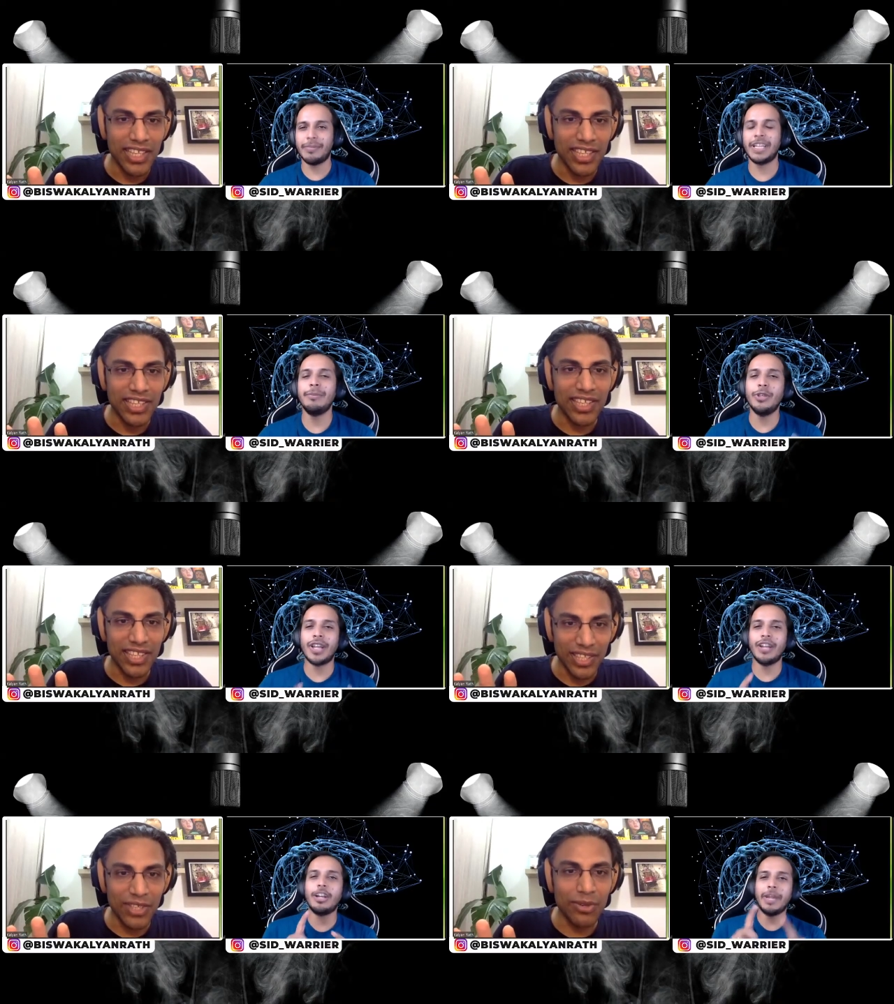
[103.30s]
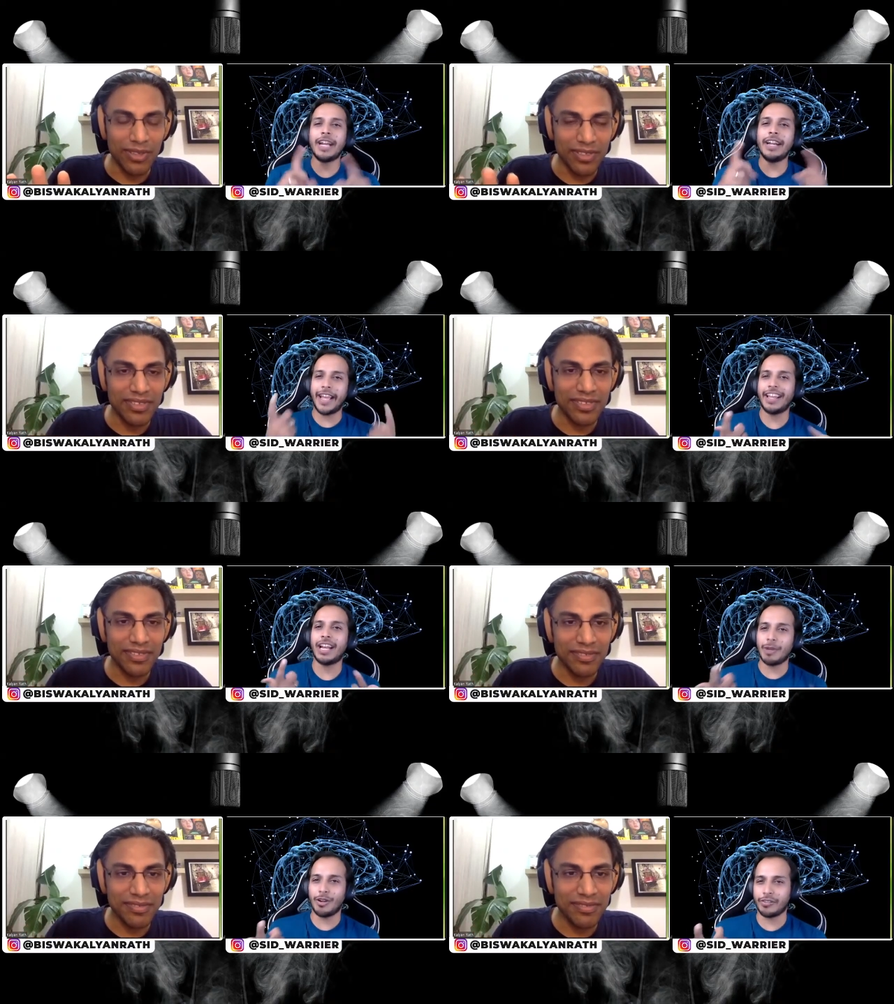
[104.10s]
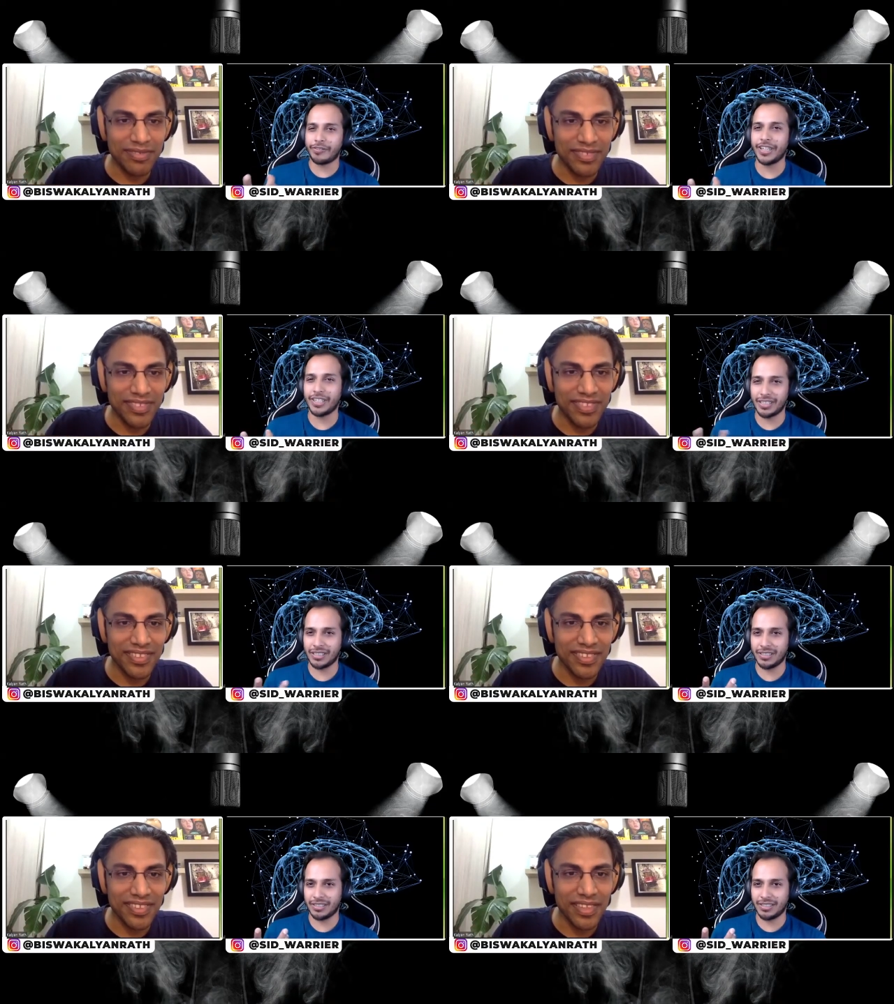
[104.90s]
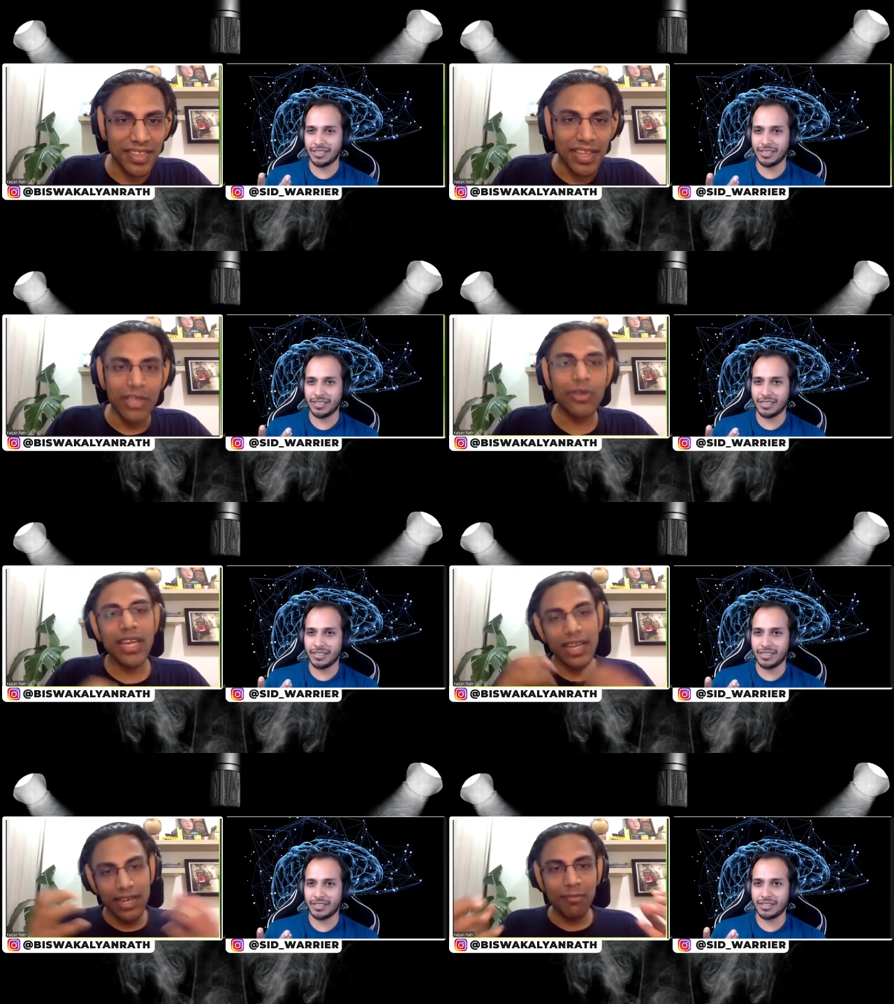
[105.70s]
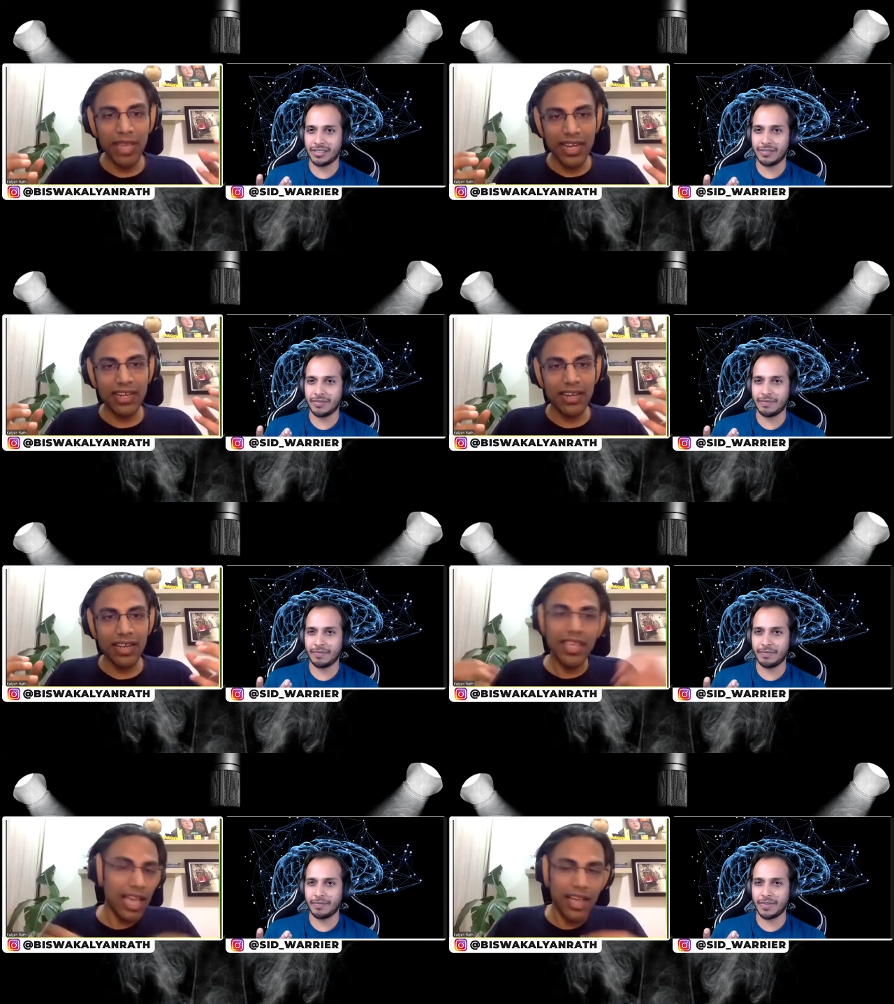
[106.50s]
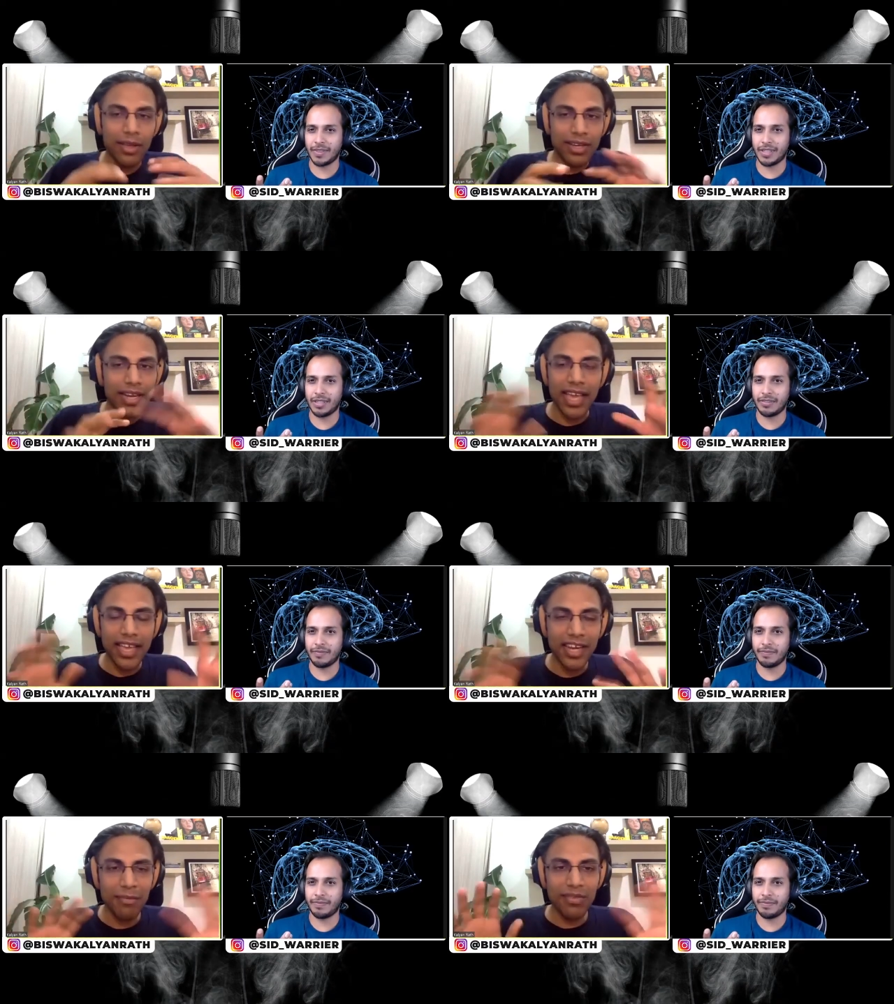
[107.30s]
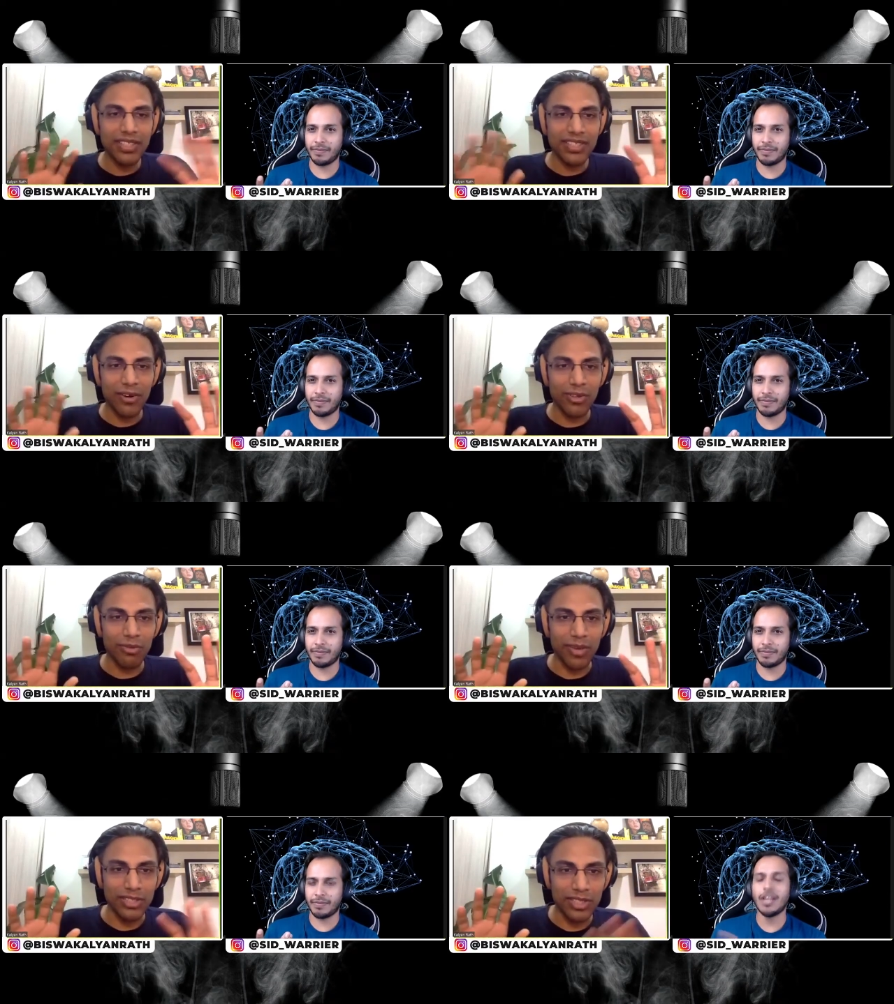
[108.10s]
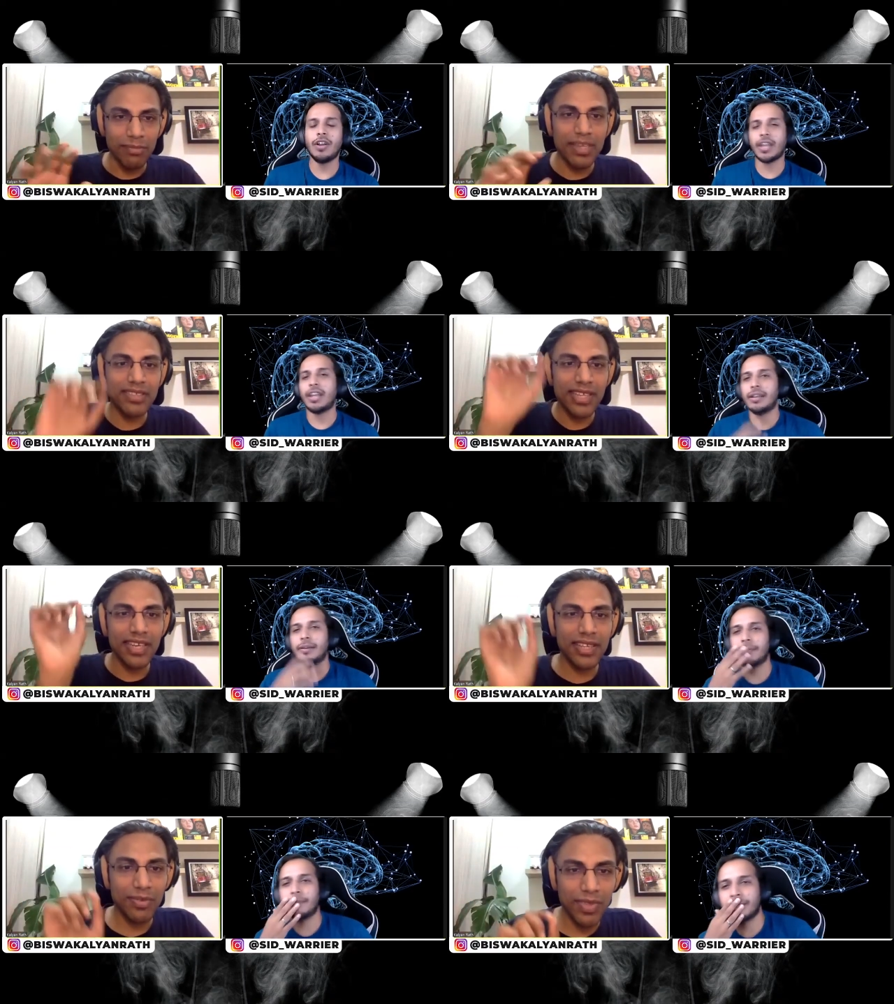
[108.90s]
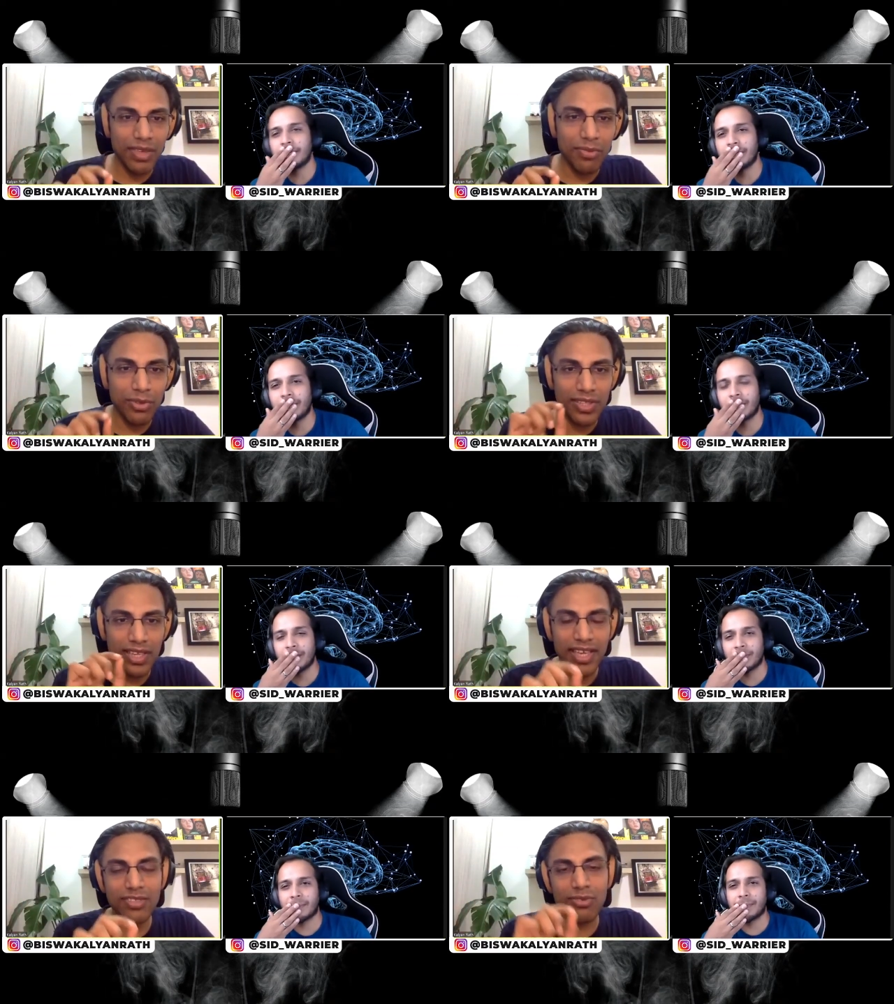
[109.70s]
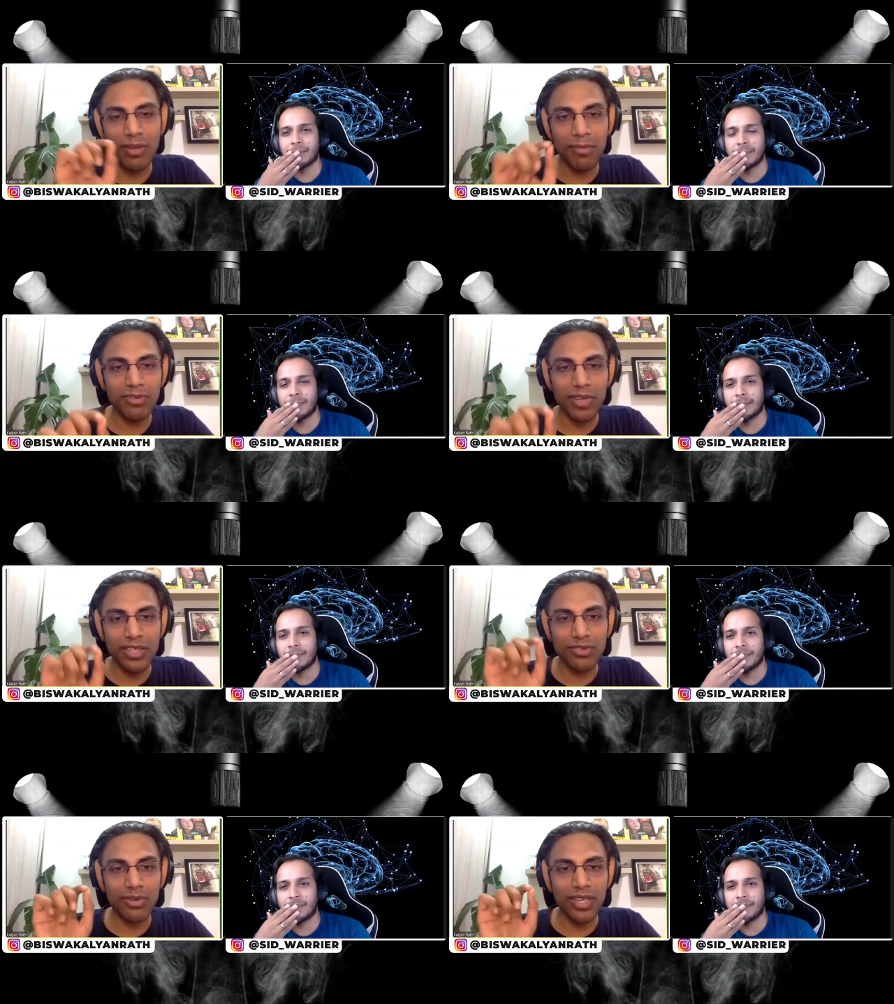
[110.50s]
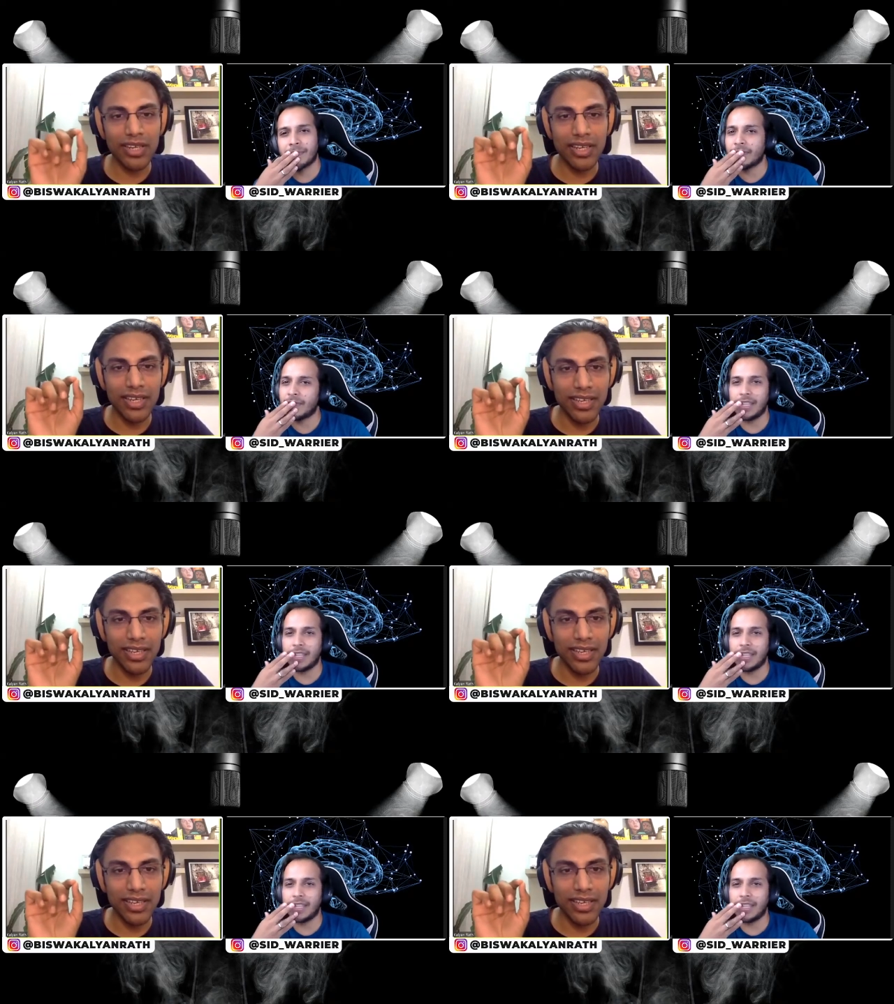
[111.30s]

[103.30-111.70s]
Speaker 1: Matlab you
Speaker 2: cannot make a diagram out of it.
Speaker 1: You can make a diagram is out of the question. Okay. Basically, if you say x square plus y square